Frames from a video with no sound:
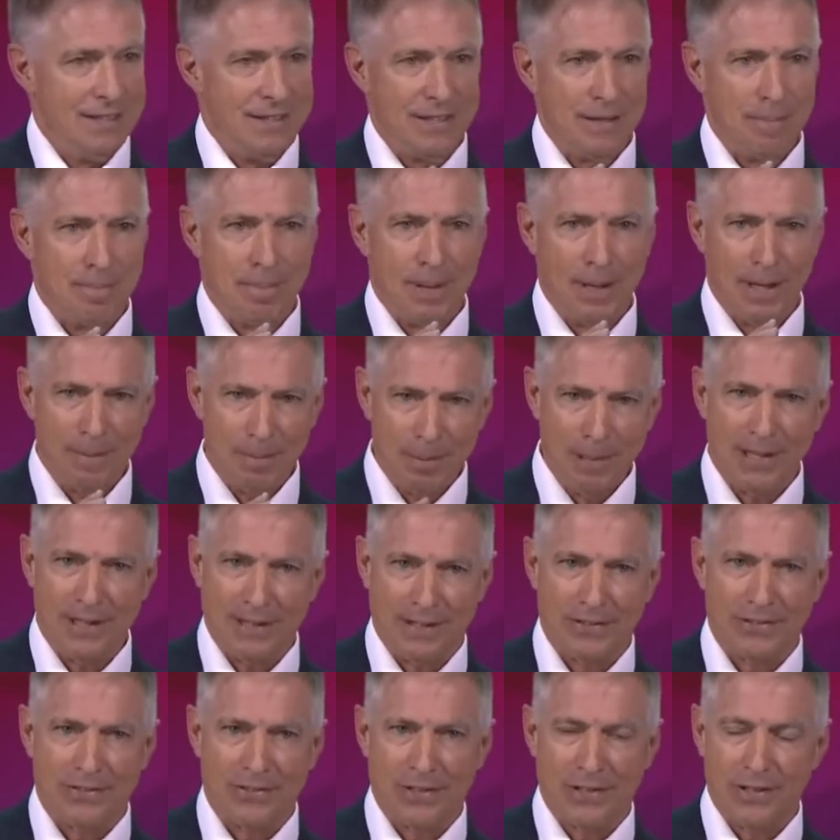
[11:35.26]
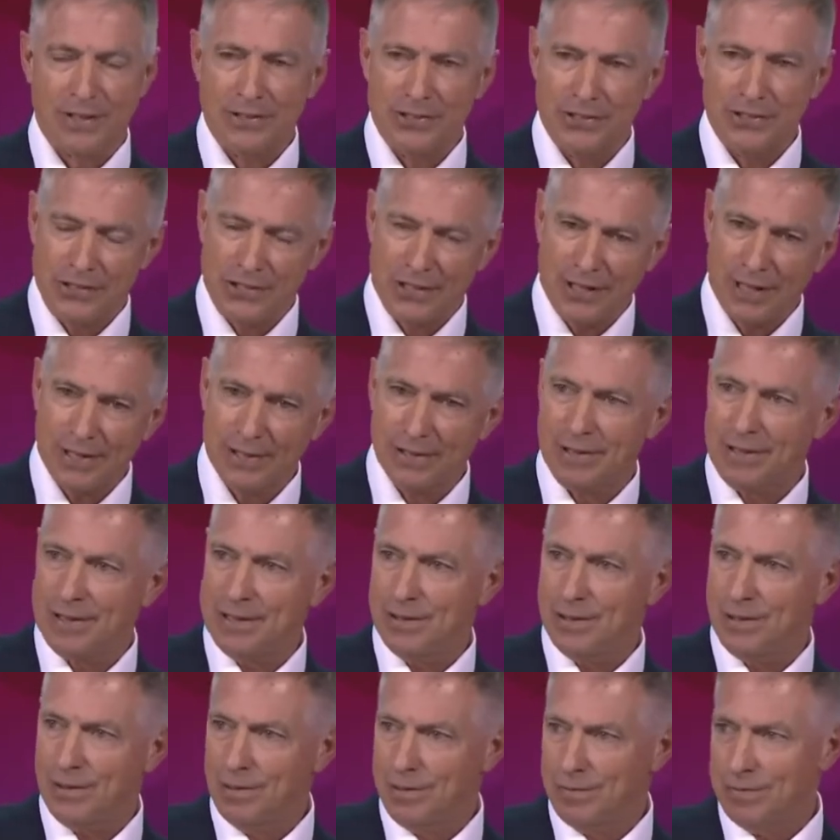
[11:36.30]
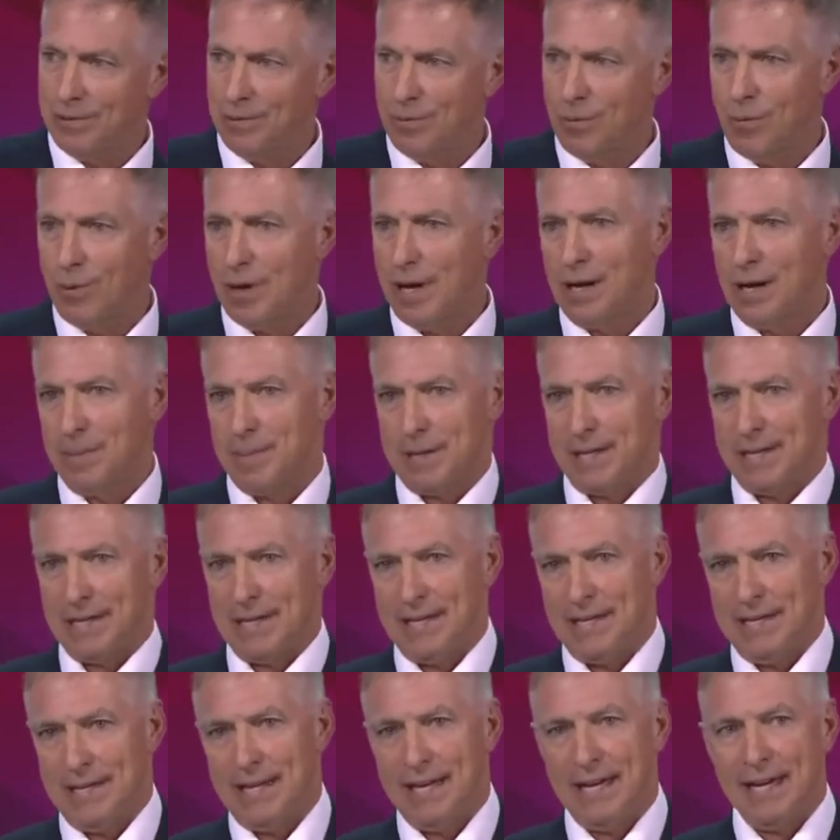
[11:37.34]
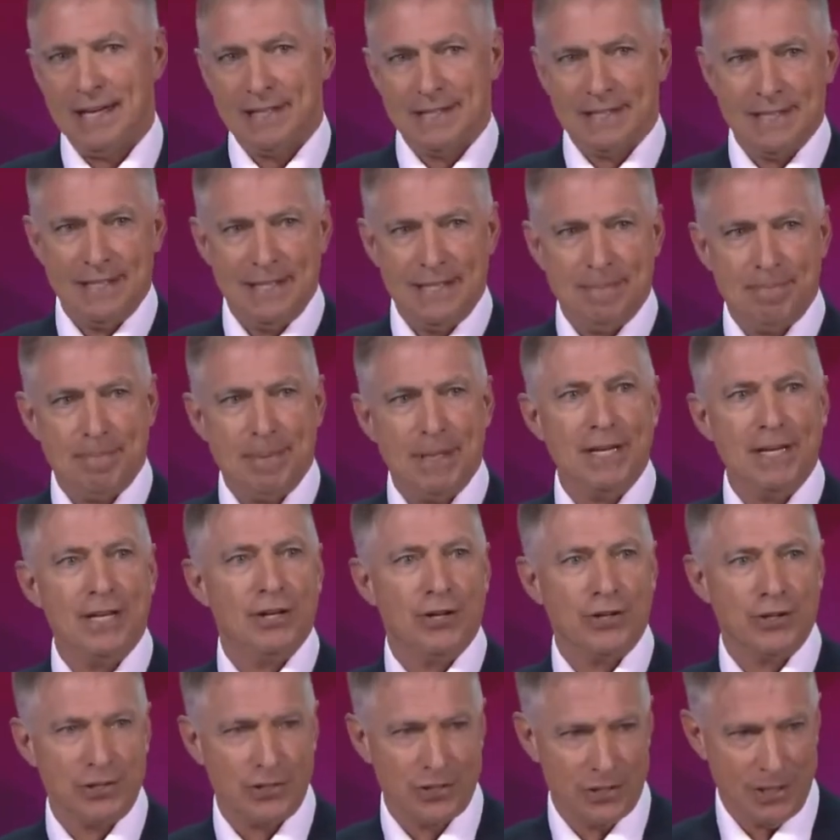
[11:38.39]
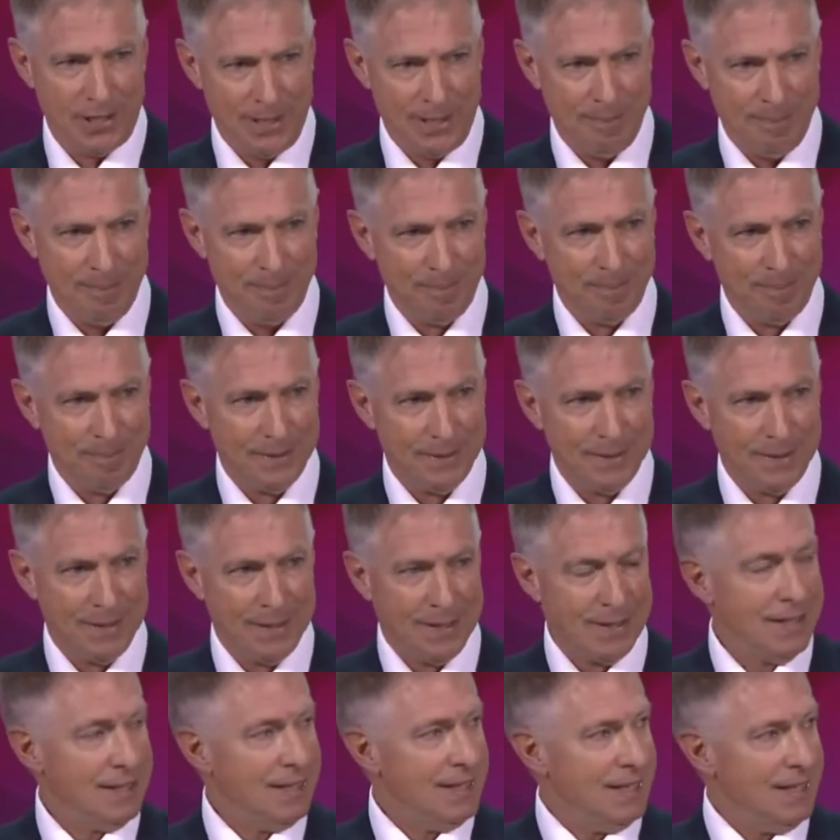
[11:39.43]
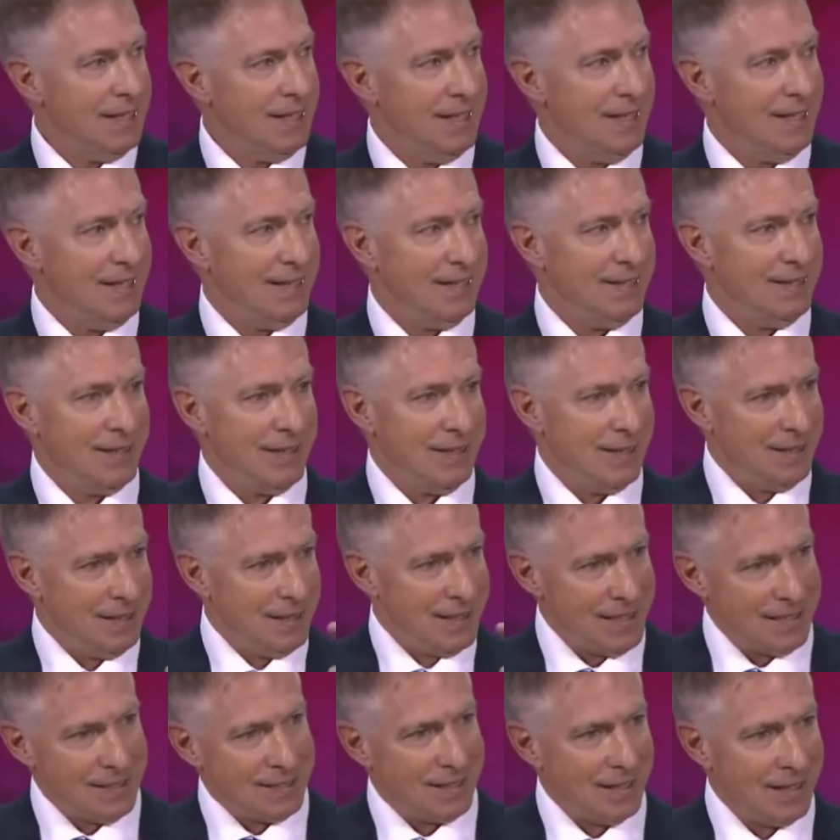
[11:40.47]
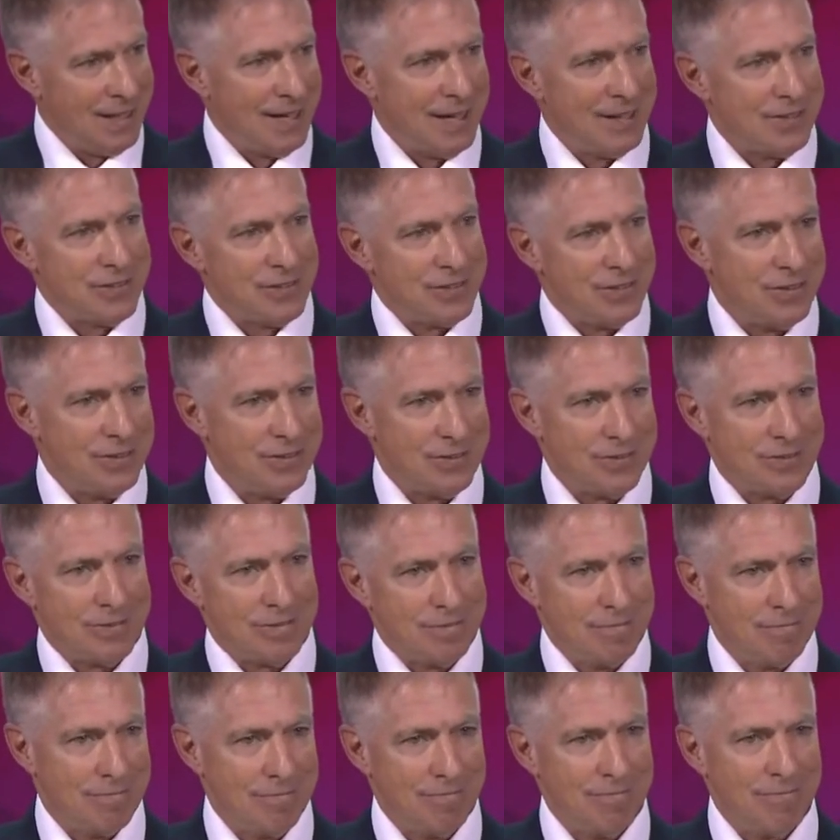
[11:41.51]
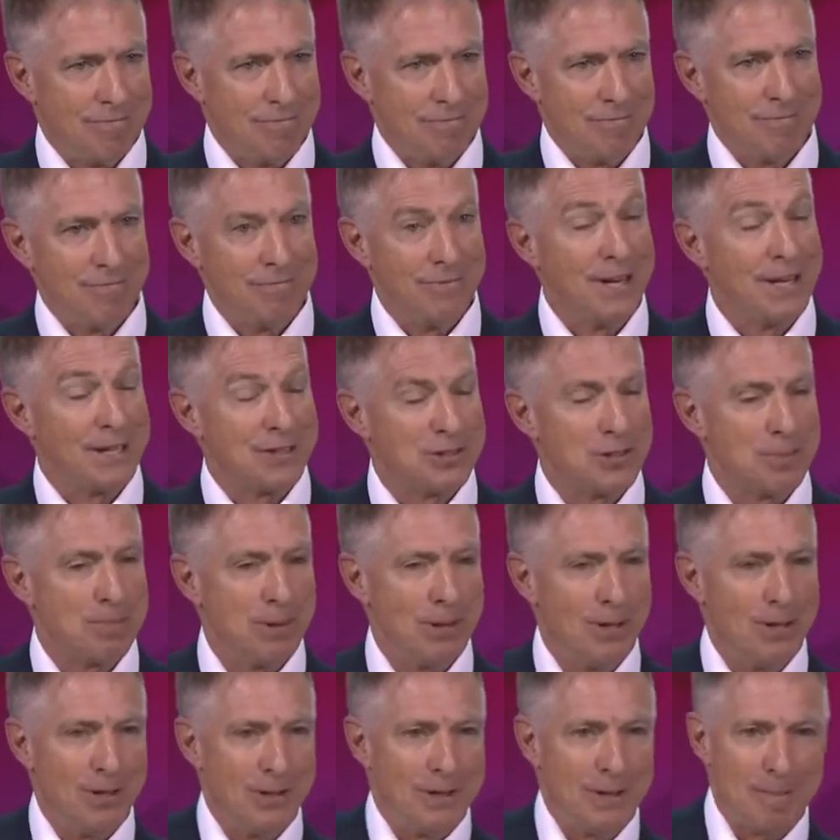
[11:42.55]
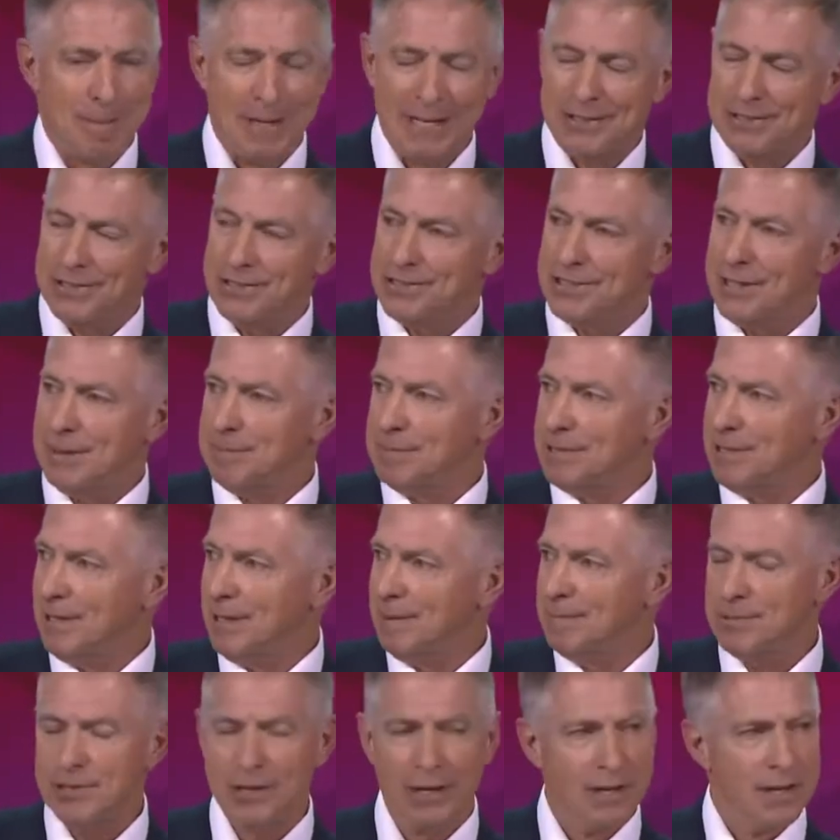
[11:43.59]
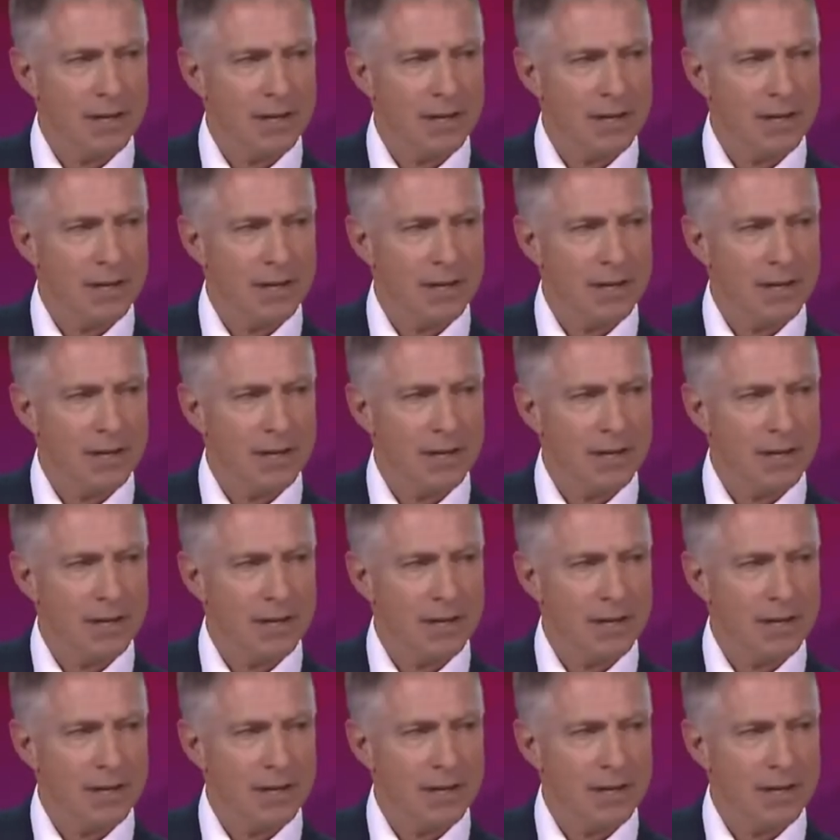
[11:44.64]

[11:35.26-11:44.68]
And the publics are generally overwhelmingly anti-PRC. And the elite class is flexible on the matter sometimes.